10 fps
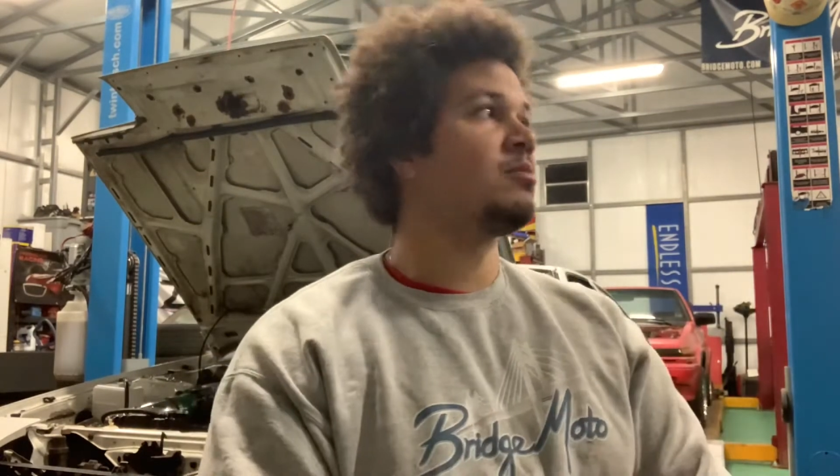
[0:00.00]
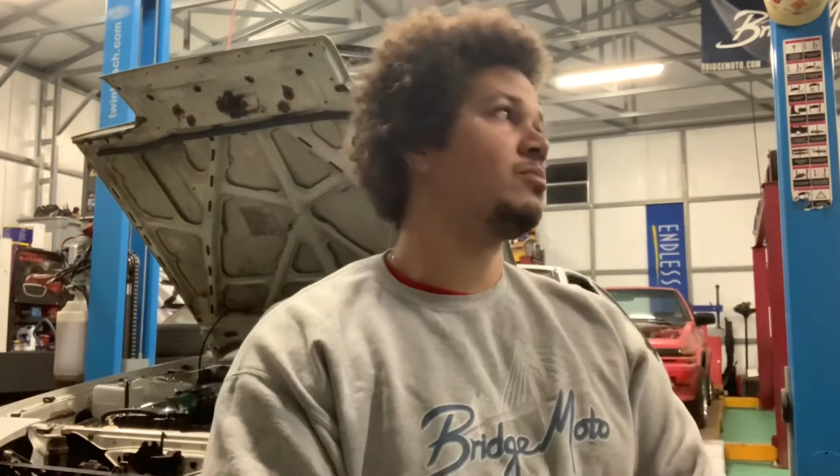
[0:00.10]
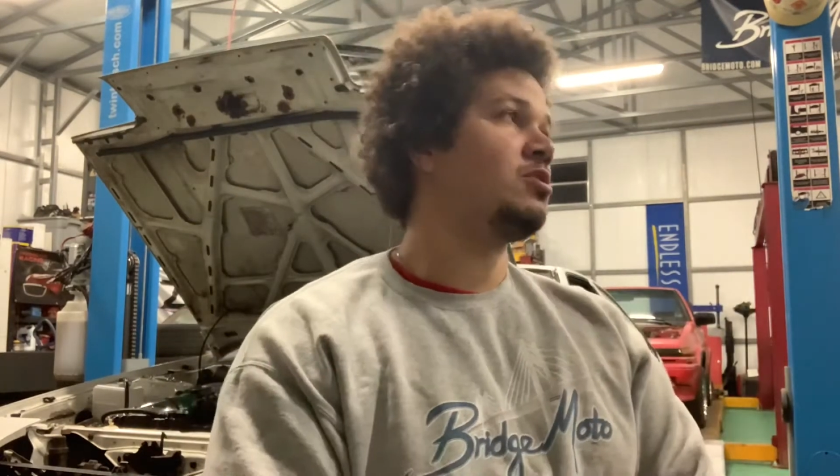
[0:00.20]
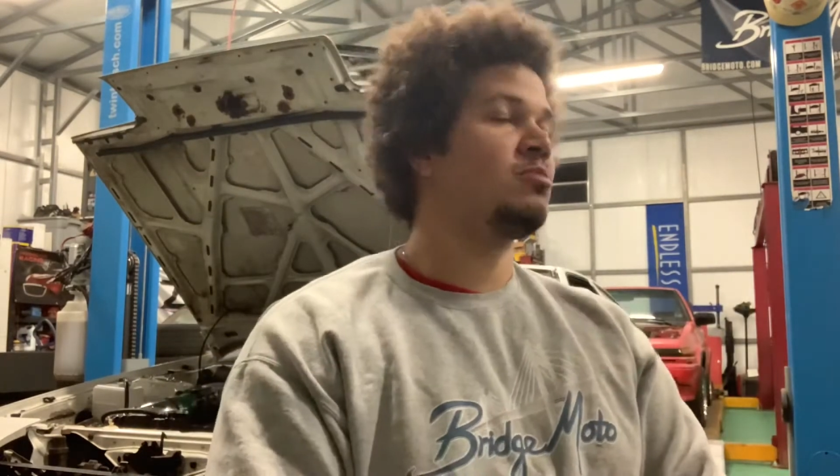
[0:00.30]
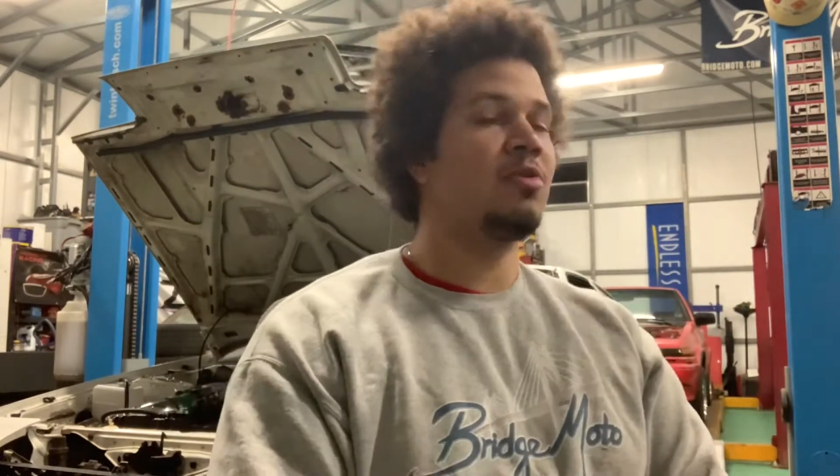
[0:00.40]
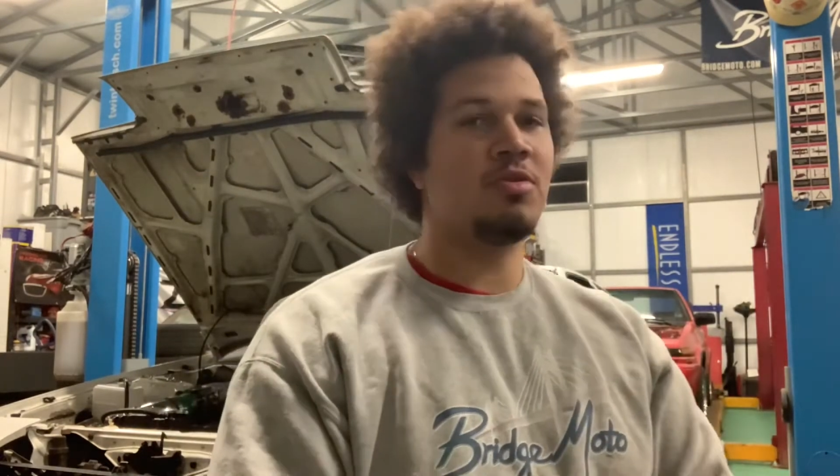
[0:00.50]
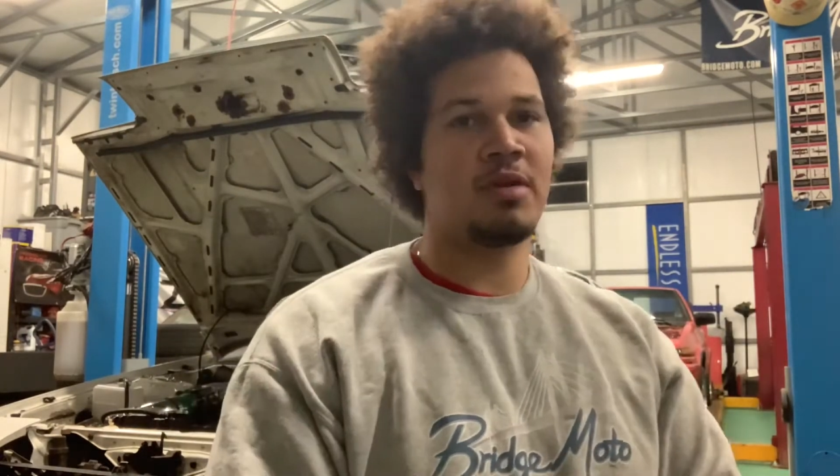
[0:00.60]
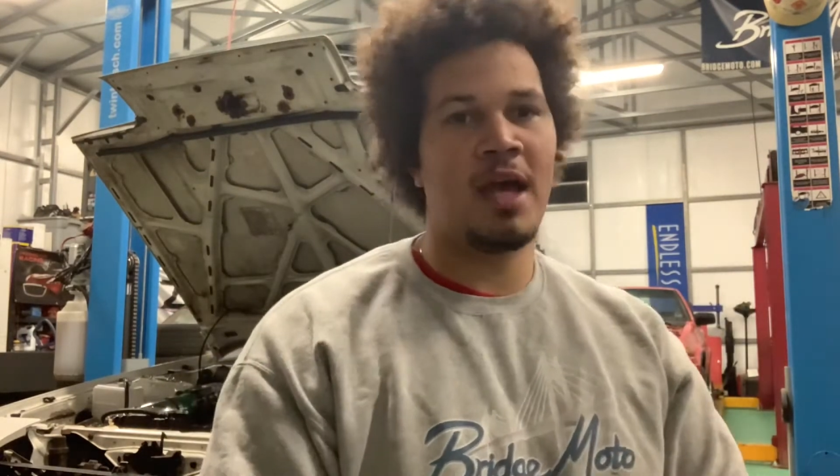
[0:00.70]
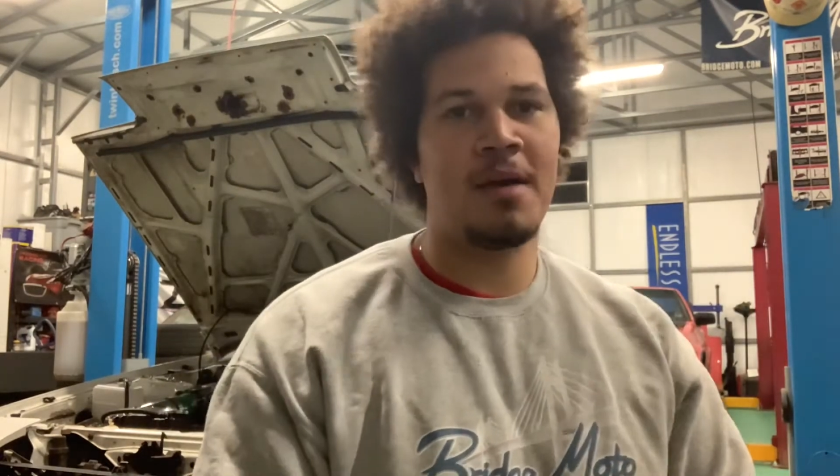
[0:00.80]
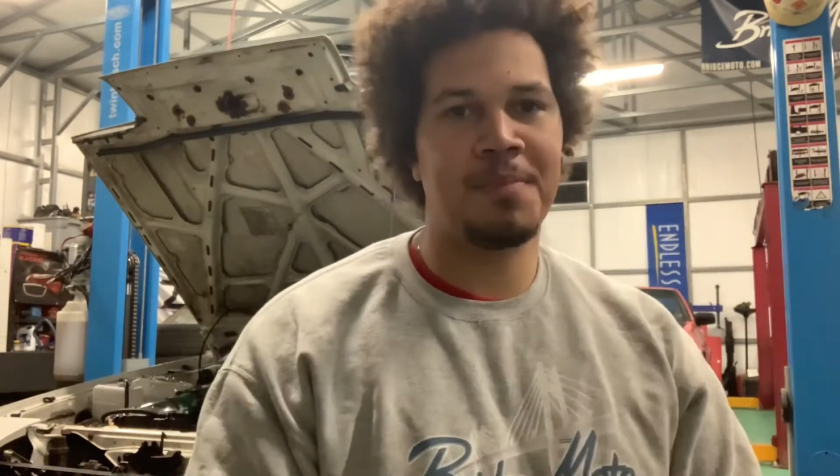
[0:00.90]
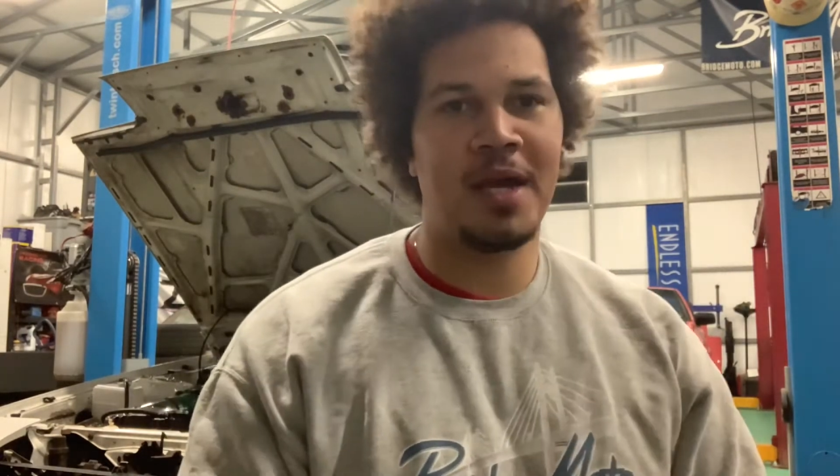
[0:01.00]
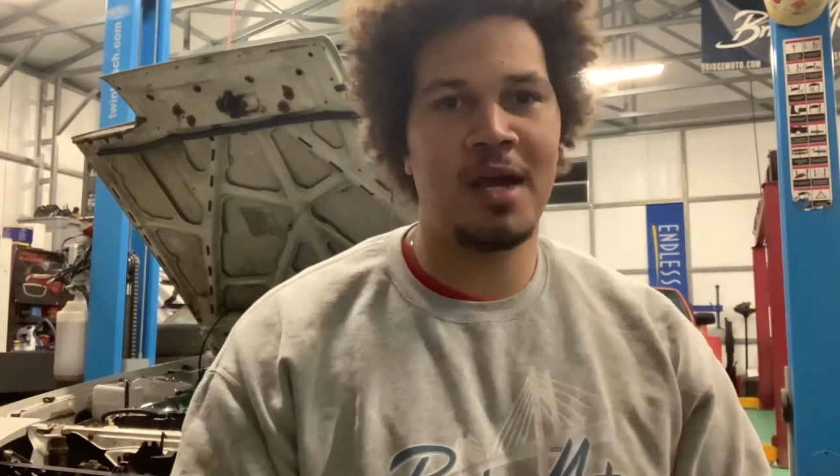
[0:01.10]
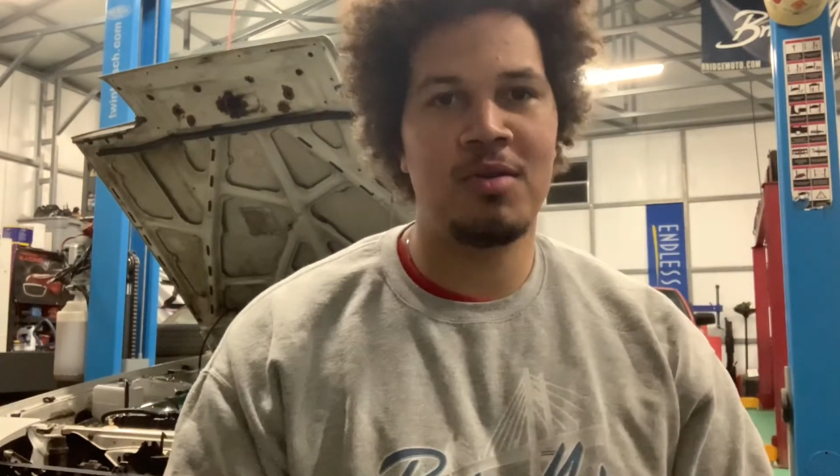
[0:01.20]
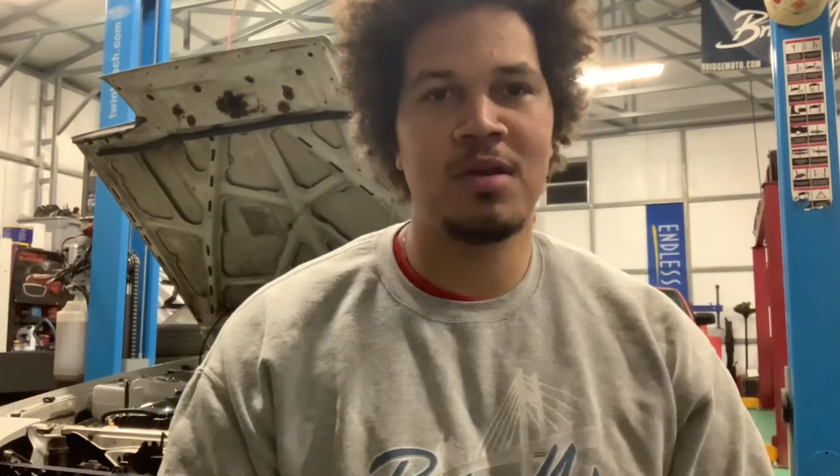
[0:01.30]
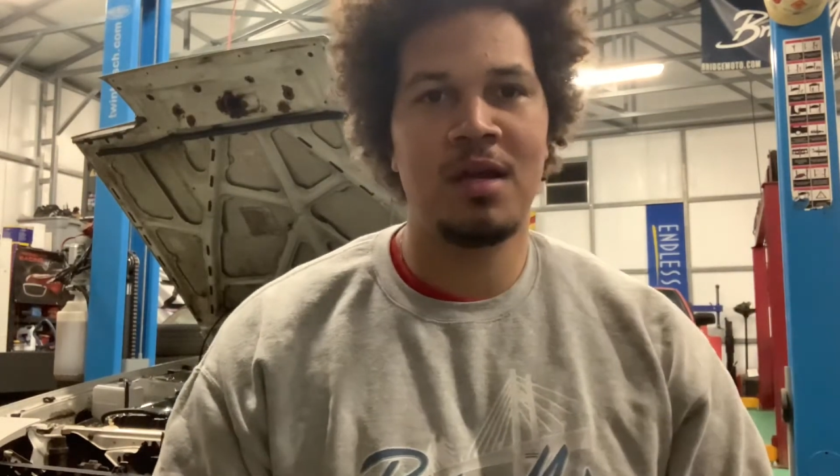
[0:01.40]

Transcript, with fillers: and Bridge Moto compound,